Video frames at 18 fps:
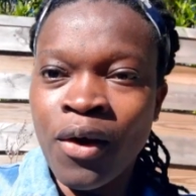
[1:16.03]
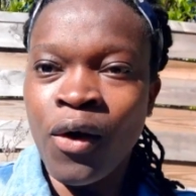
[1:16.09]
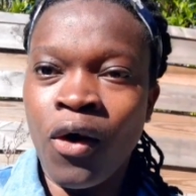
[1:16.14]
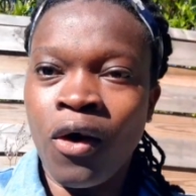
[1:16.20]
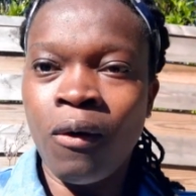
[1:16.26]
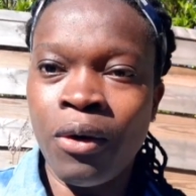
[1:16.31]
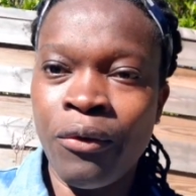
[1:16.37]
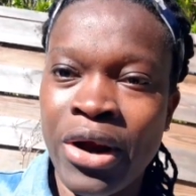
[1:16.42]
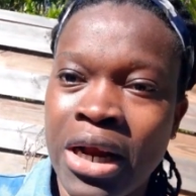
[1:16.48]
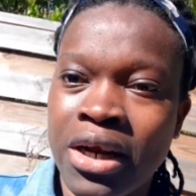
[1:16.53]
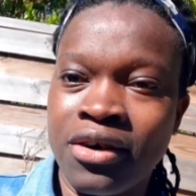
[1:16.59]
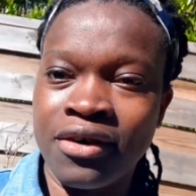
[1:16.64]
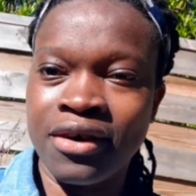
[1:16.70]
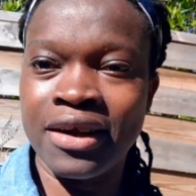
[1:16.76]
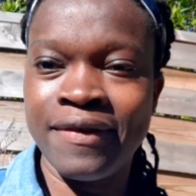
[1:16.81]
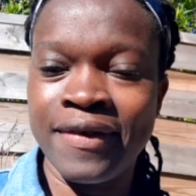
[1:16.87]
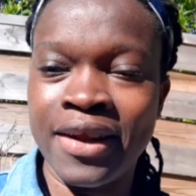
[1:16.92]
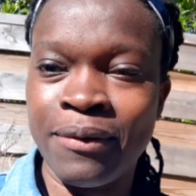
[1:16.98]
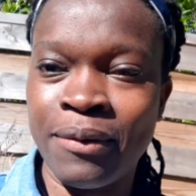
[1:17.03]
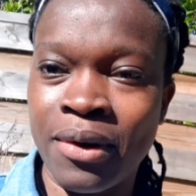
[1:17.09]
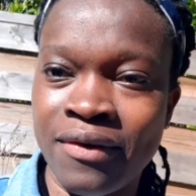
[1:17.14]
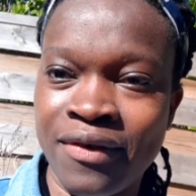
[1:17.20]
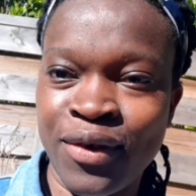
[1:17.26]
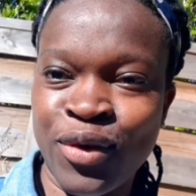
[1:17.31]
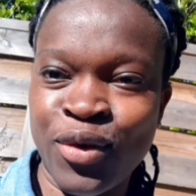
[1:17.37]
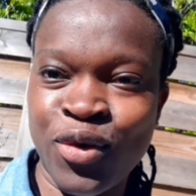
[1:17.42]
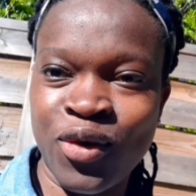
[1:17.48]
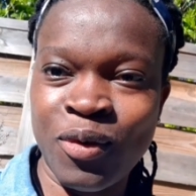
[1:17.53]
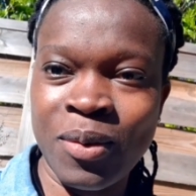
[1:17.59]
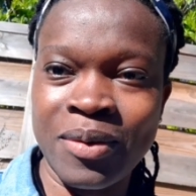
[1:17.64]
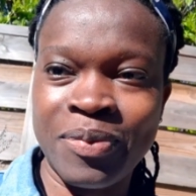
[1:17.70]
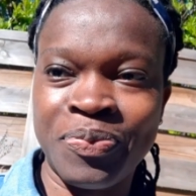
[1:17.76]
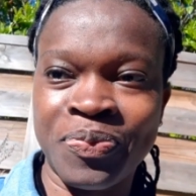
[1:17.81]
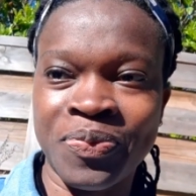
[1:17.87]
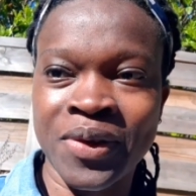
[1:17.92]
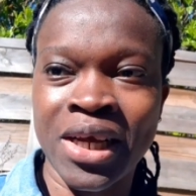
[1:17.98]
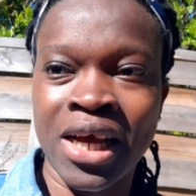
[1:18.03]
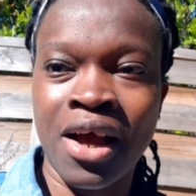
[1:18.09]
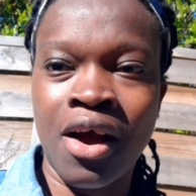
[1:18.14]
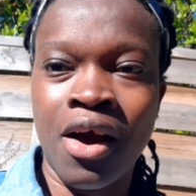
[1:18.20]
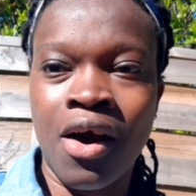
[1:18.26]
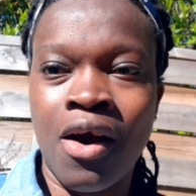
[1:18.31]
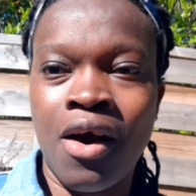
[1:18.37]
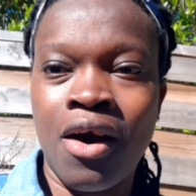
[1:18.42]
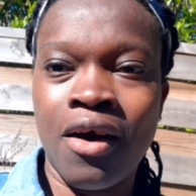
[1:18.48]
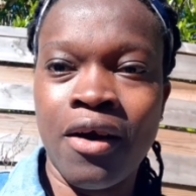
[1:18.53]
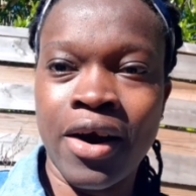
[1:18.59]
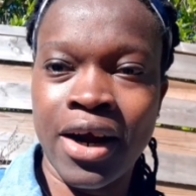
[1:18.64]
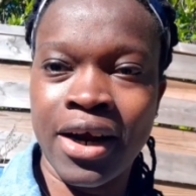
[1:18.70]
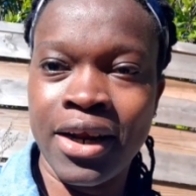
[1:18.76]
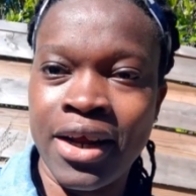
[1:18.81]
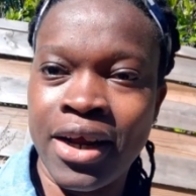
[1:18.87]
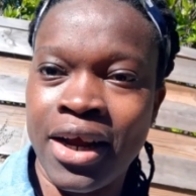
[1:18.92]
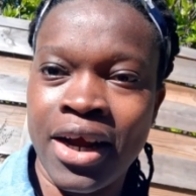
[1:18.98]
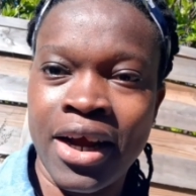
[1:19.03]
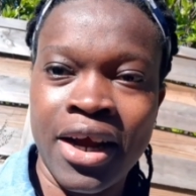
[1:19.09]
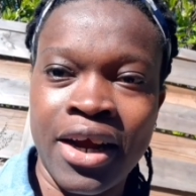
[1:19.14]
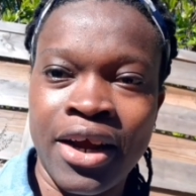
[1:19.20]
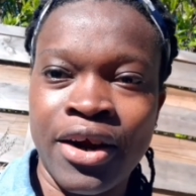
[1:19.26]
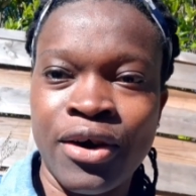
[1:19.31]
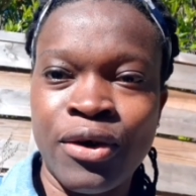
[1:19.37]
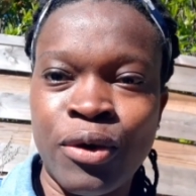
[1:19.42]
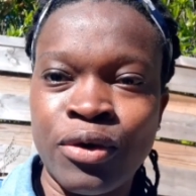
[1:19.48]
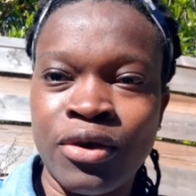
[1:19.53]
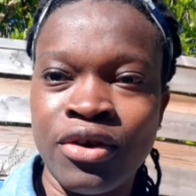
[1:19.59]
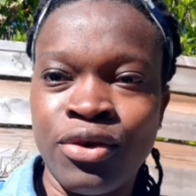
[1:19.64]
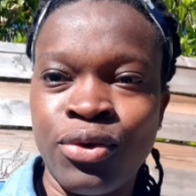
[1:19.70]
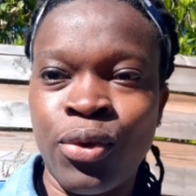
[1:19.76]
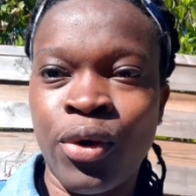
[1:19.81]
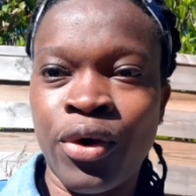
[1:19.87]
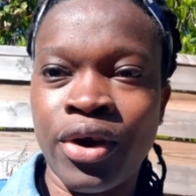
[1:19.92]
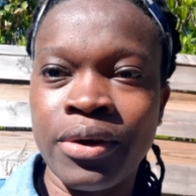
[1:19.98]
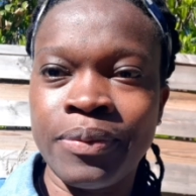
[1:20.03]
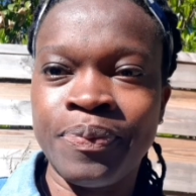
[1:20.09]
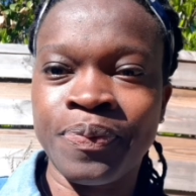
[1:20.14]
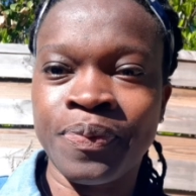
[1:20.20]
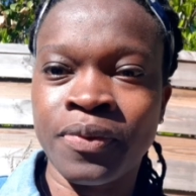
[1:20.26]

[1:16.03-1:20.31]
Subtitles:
Or we reached to live in a one fowl coop. Alright, here goes the story.